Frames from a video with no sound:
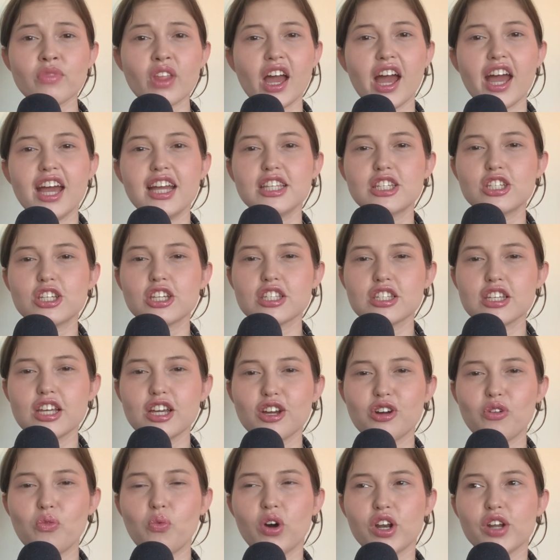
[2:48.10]
it's just
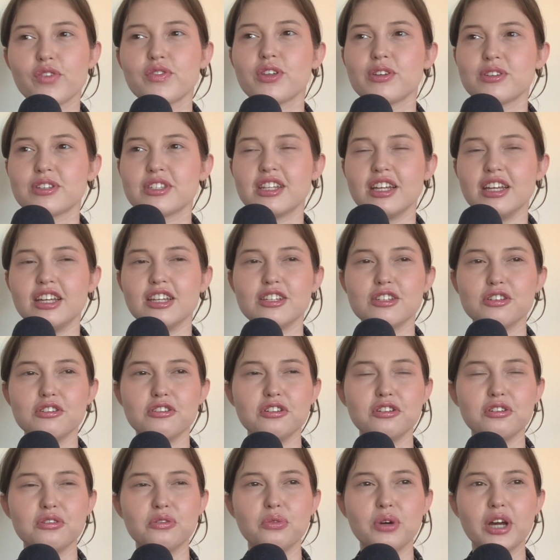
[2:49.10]
like one of those things,
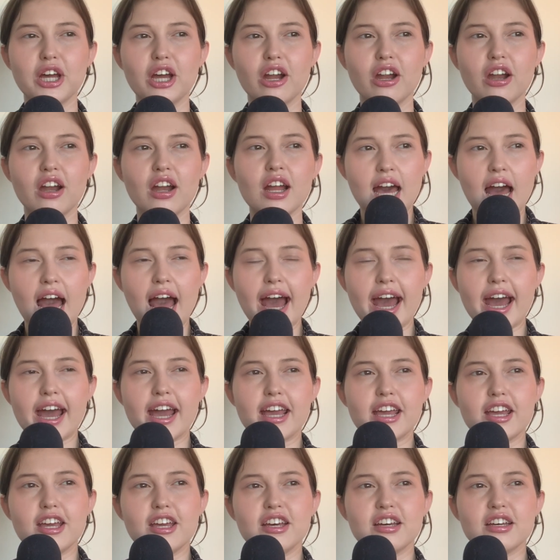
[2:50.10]
where
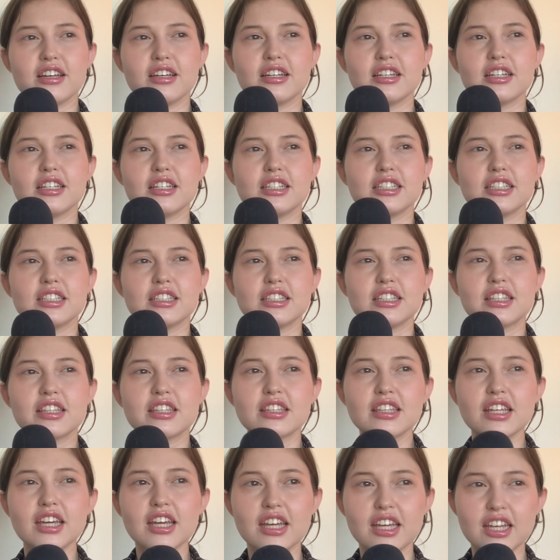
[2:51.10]
I
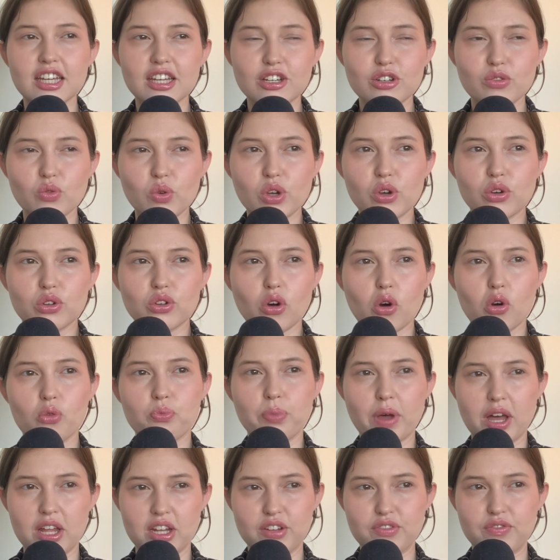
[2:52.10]
think we could all
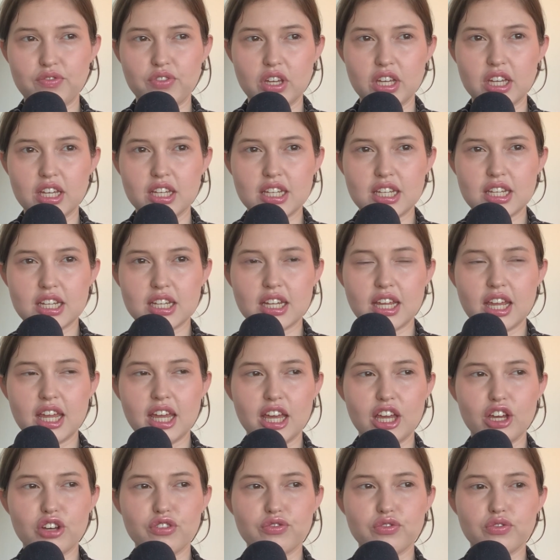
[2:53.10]
benefit
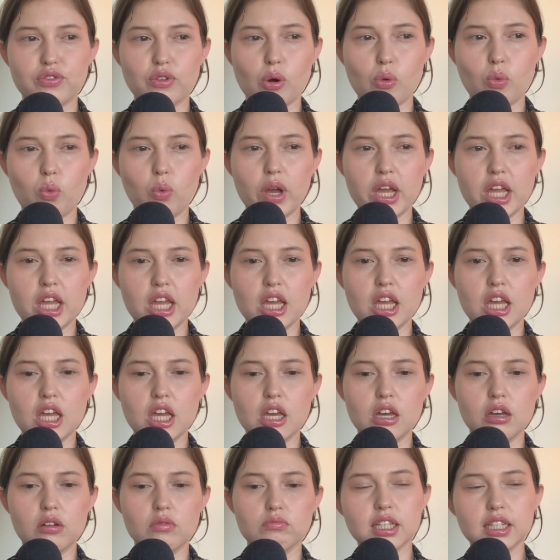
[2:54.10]
if
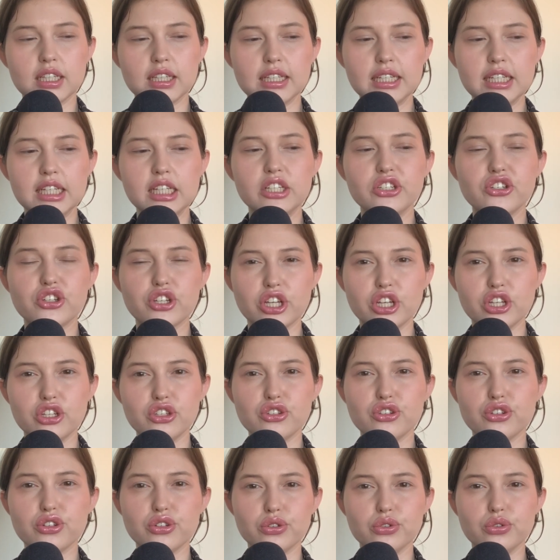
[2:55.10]
we leaned
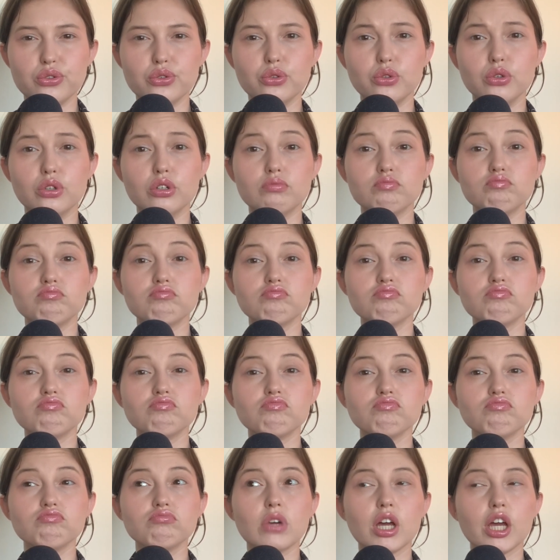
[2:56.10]
into
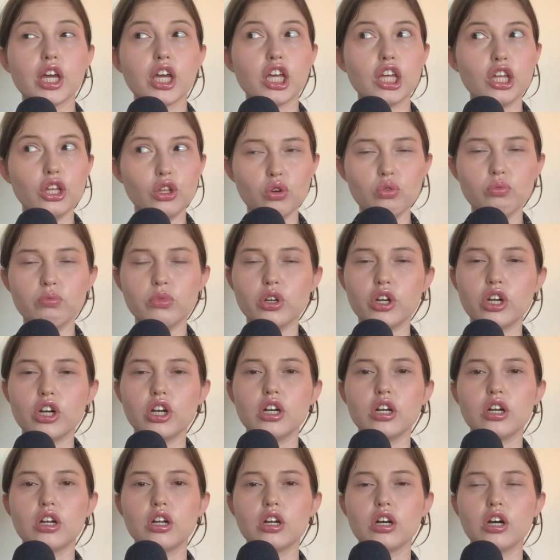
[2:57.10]

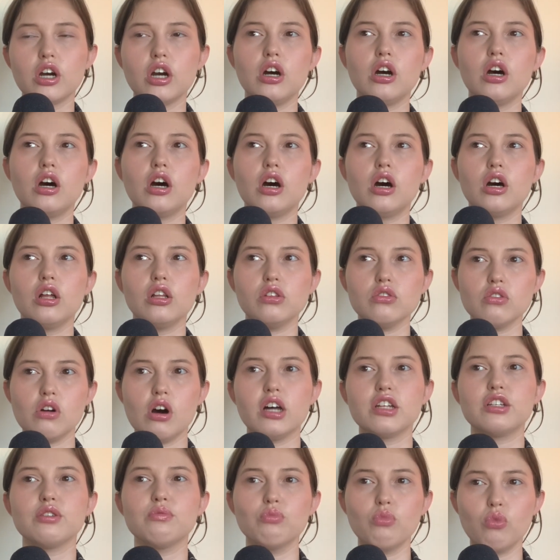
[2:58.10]
humor a
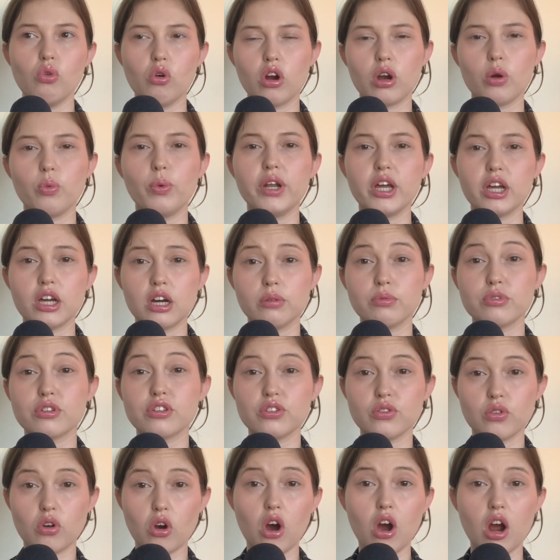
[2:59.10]
lot more when it comes
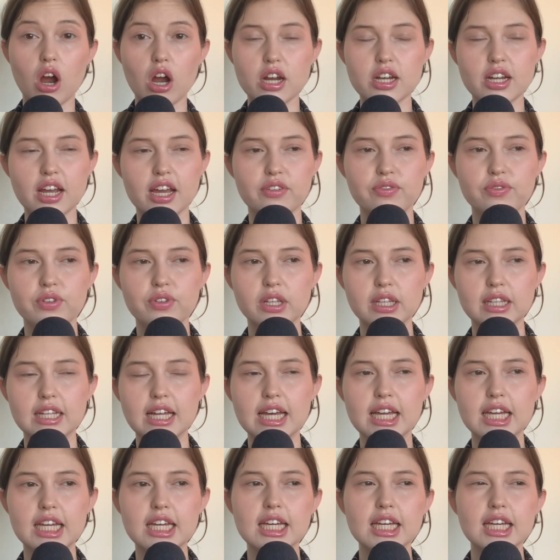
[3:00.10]
to art. I feel
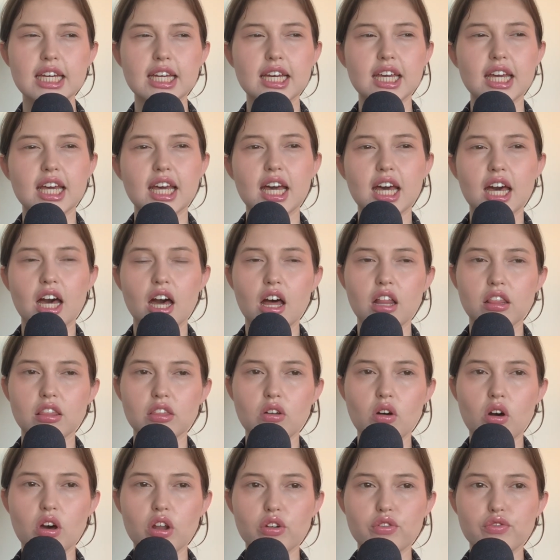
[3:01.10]
like a
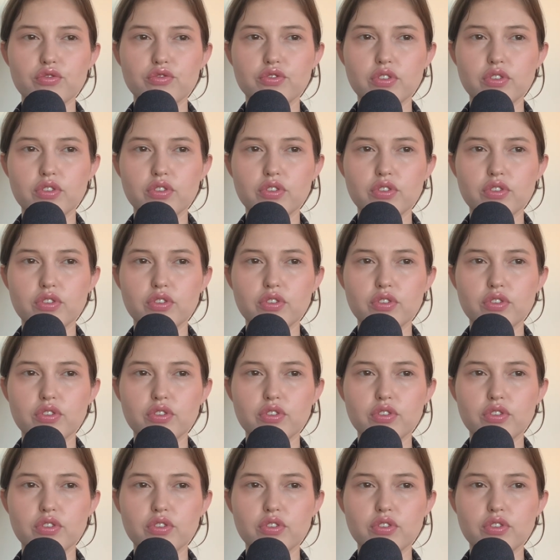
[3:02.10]
lot of